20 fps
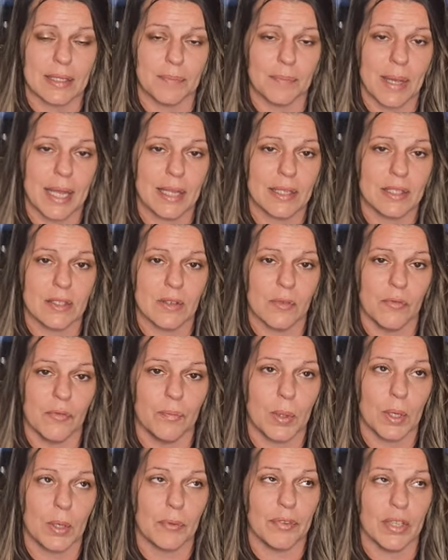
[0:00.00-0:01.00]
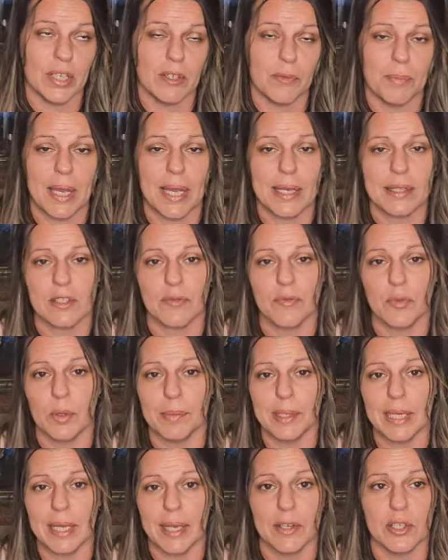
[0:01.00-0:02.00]
Pets, perfect pets for
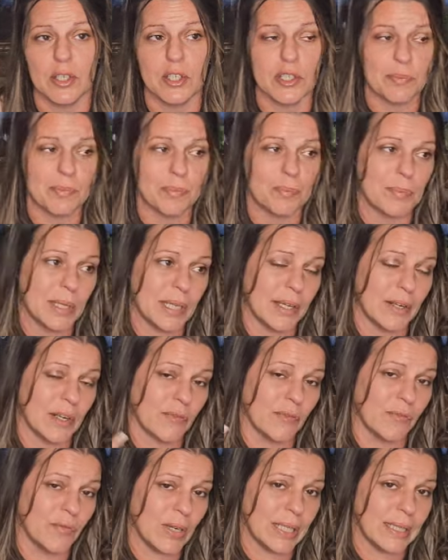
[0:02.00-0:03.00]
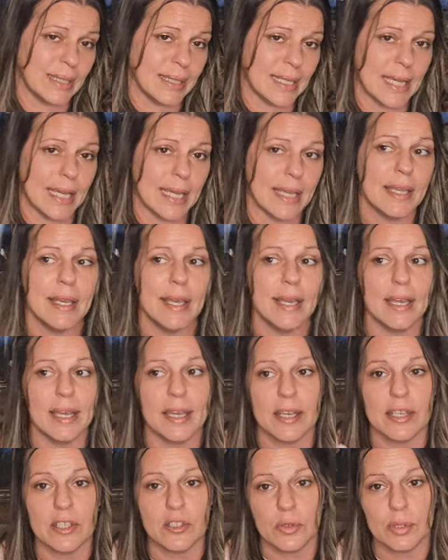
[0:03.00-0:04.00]
beginners, beginner friendly,
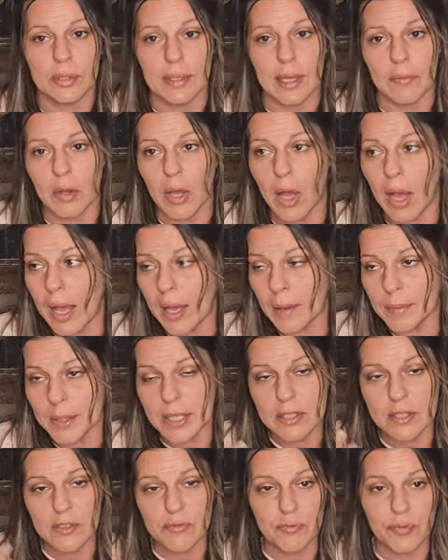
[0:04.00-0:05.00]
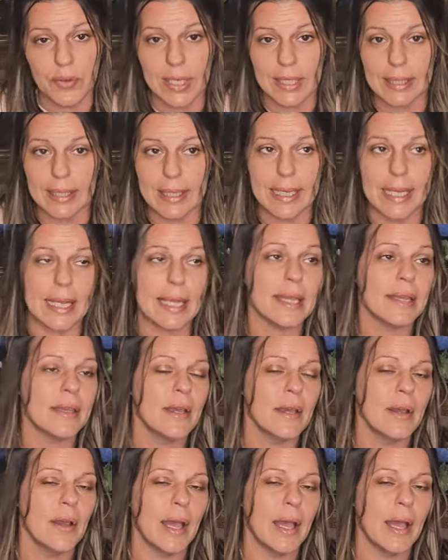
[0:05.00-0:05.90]
entry level hobbyist friendly,